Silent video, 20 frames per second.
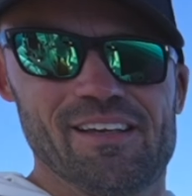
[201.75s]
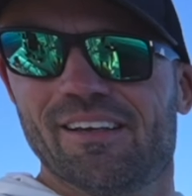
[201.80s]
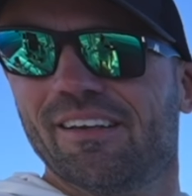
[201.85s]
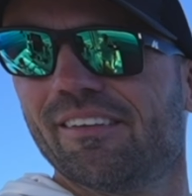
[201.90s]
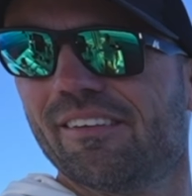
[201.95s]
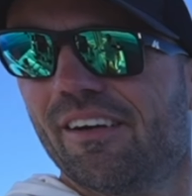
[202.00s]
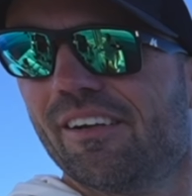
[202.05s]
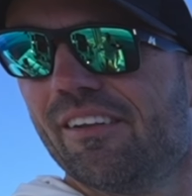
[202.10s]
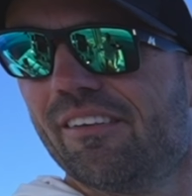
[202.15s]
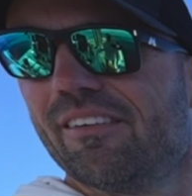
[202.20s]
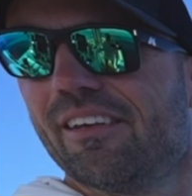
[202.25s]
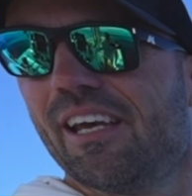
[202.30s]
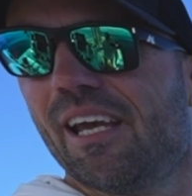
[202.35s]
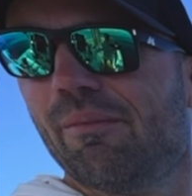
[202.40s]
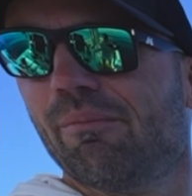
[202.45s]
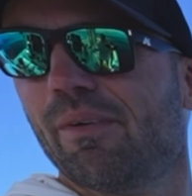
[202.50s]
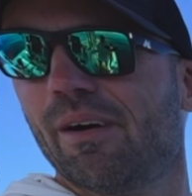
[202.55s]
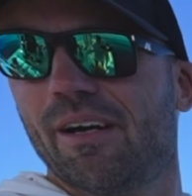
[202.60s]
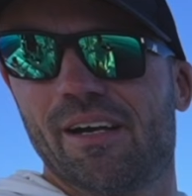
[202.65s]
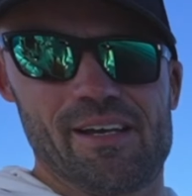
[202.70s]
So I just keep
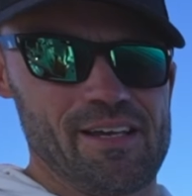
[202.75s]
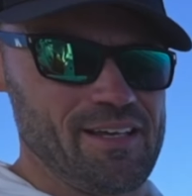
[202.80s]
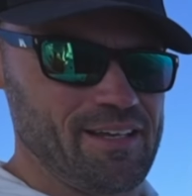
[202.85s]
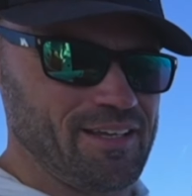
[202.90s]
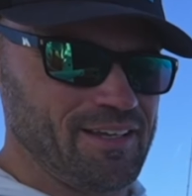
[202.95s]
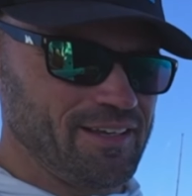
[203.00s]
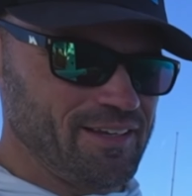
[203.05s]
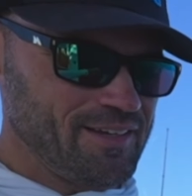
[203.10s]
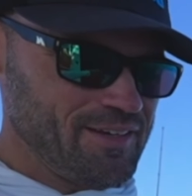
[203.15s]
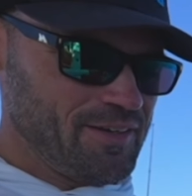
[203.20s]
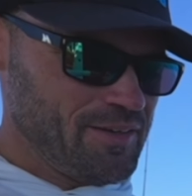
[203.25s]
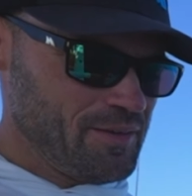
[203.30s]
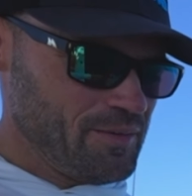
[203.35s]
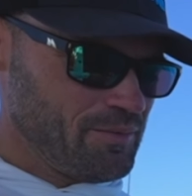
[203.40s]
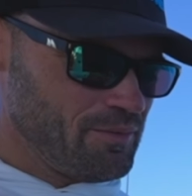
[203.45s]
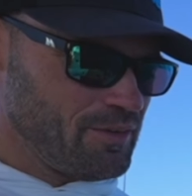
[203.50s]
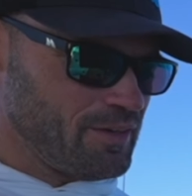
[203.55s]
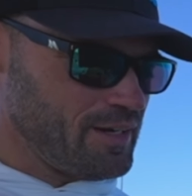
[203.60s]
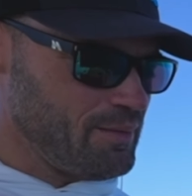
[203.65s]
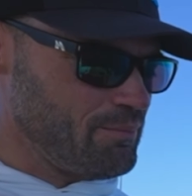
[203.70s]
my
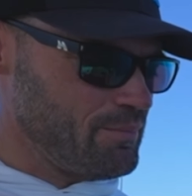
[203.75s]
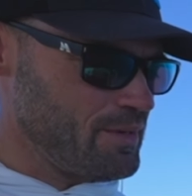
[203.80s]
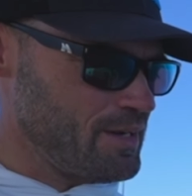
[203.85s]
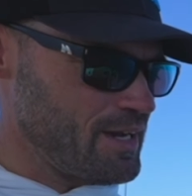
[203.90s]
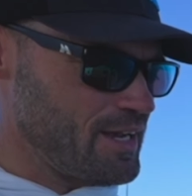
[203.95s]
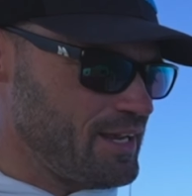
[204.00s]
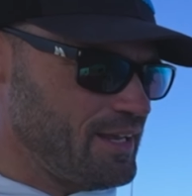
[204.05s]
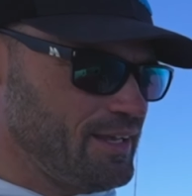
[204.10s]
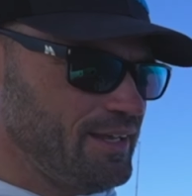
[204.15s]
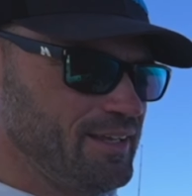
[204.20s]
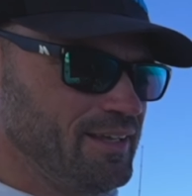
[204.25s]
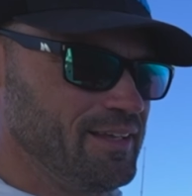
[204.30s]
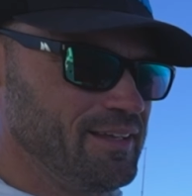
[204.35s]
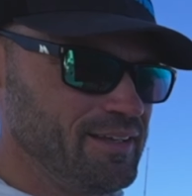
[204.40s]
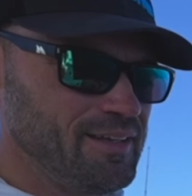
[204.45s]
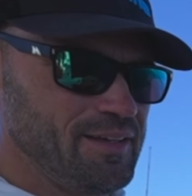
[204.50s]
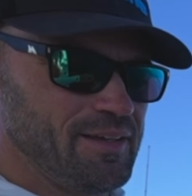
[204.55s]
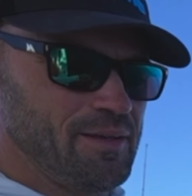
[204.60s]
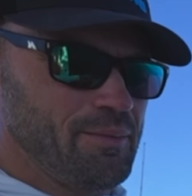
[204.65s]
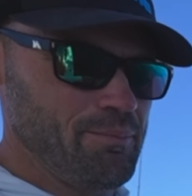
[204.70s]
rod in my
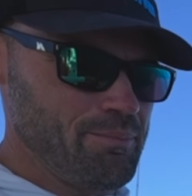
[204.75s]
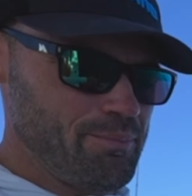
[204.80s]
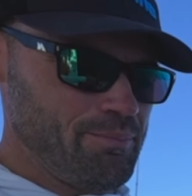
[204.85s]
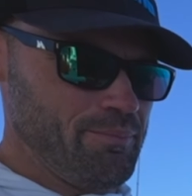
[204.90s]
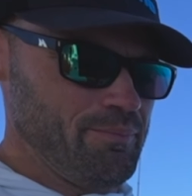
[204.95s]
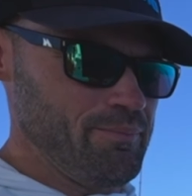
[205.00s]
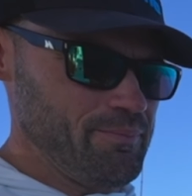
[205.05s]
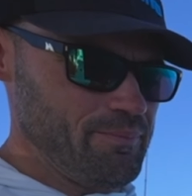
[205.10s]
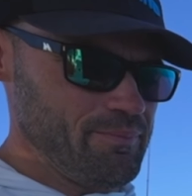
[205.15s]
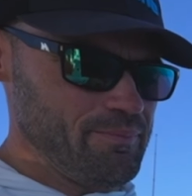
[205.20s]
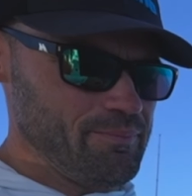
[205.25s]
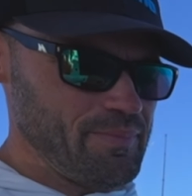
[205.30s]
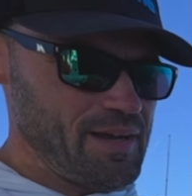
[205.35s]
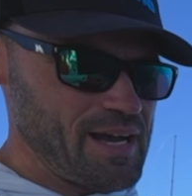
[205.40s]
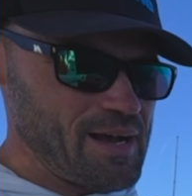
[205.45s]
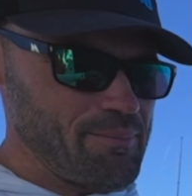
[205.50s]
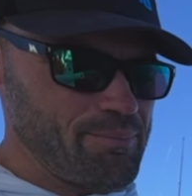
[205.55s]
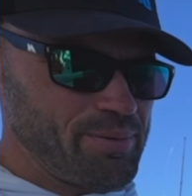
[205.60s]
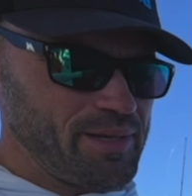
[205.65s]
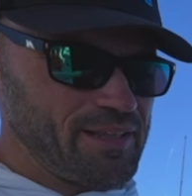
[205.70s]

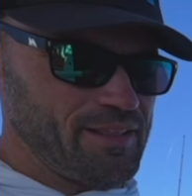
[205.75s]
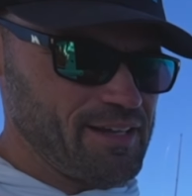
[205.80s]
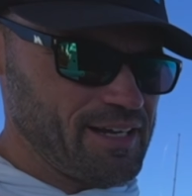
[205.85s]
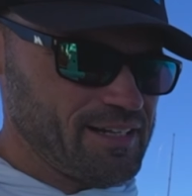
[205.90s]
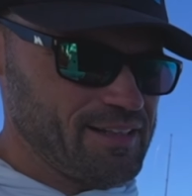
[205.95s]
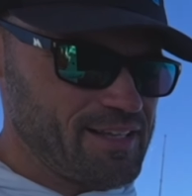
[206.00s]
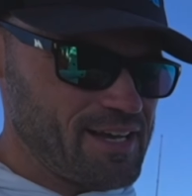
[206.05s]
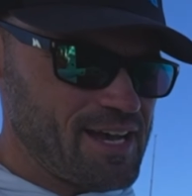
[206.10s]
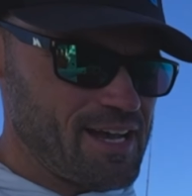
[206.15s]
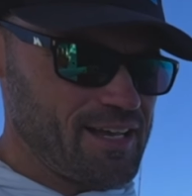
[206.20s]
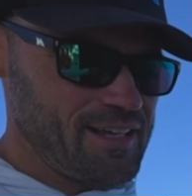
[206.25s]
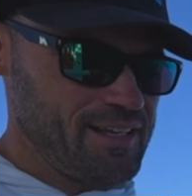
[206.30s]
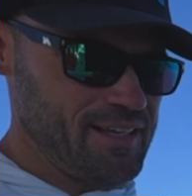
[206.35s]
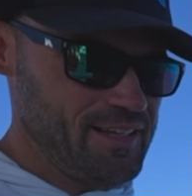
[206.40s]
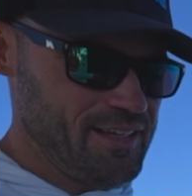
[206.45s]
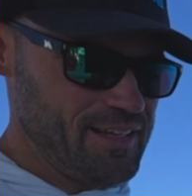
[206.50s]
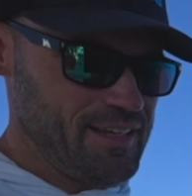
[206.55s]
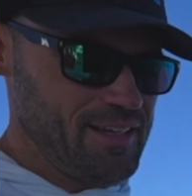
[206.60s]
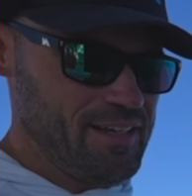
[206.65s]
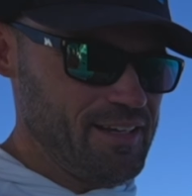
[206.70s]
armpit like
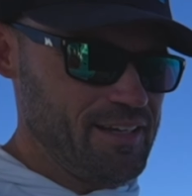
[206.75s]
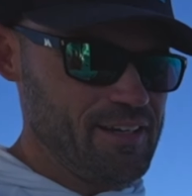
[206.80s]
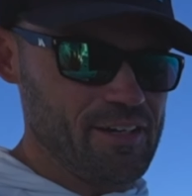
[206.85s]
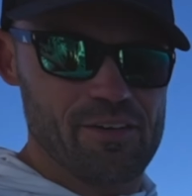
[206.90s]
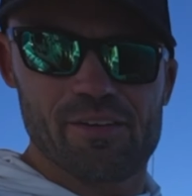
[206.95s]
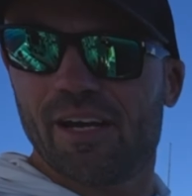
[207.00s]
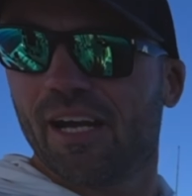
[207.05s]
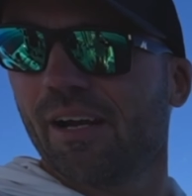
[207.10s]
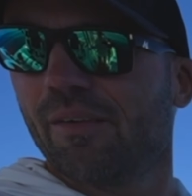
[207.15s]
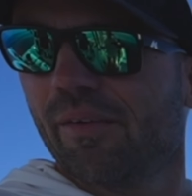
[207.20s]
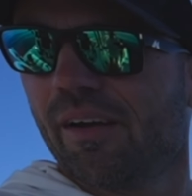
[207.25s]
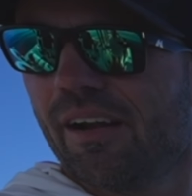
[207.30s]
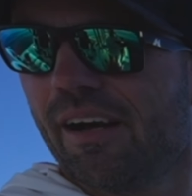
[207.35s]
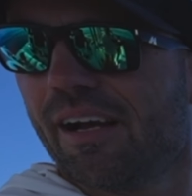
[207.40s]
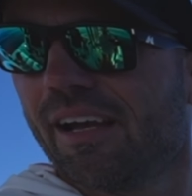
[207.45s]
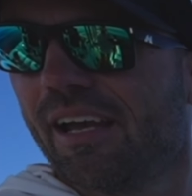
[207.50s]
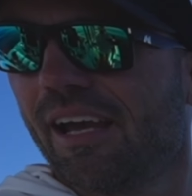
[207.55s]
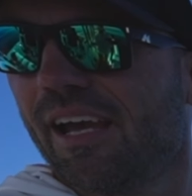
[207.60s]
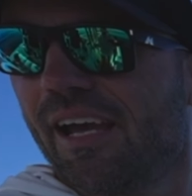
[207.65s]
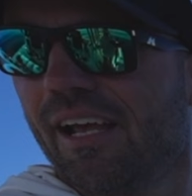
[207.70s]
that, crank when I
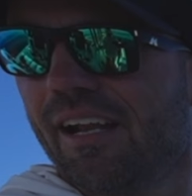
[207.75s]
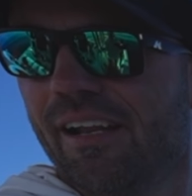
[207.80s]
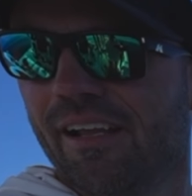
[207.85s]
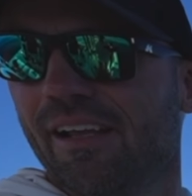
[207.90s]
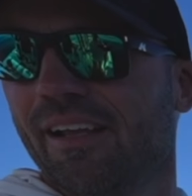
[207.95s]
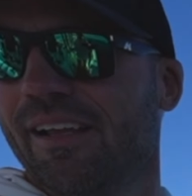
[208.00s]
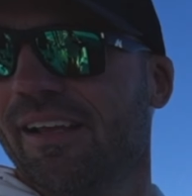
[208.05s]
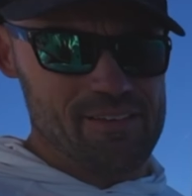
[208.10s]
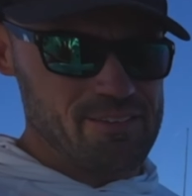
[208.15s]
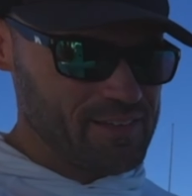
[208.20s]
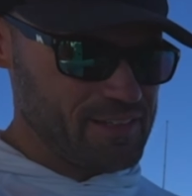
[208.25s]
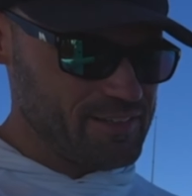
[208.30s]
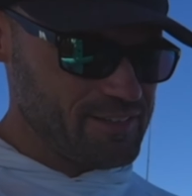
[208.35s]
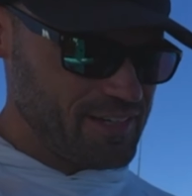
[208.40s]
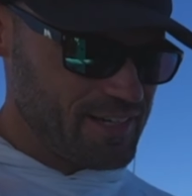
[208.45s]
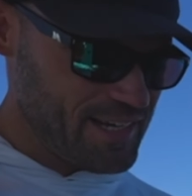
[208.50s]
can. Such an